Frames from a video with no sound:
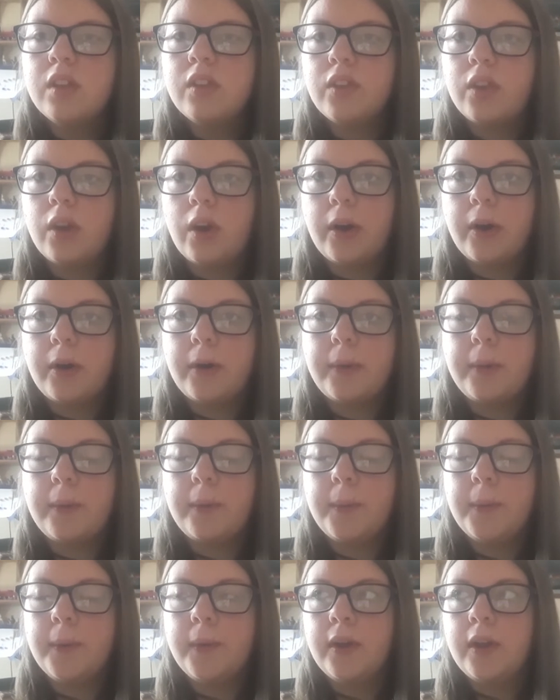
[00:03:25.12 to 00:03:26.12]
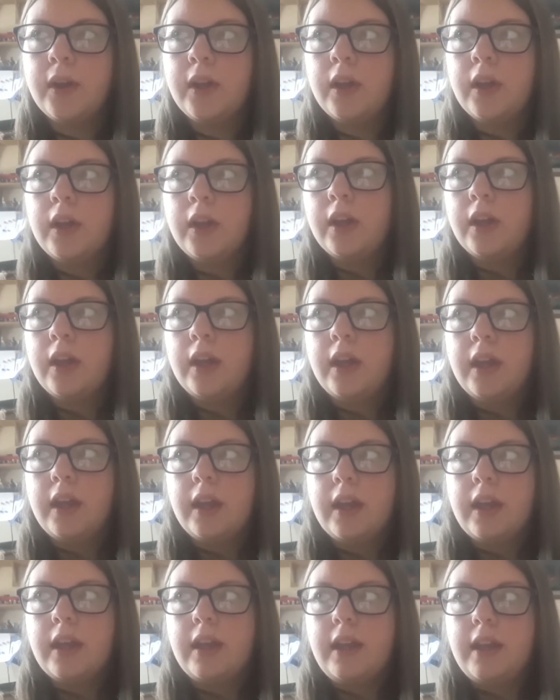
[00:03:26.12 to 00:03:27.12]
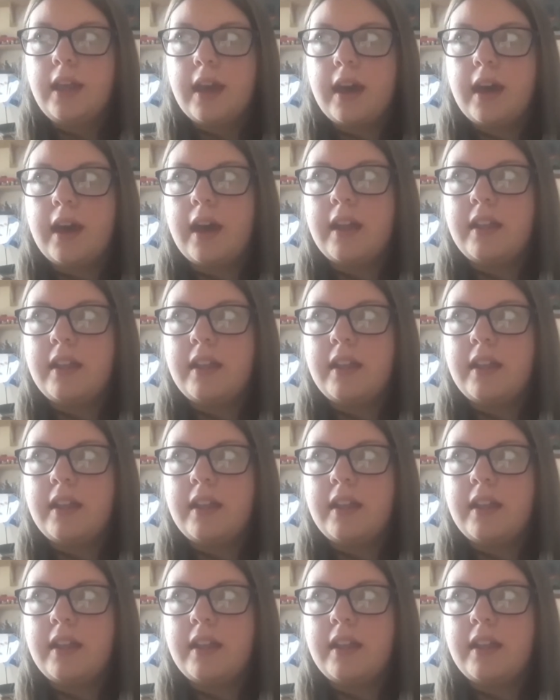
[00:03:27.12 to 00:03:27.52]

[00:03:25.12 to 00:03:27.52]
so yeah,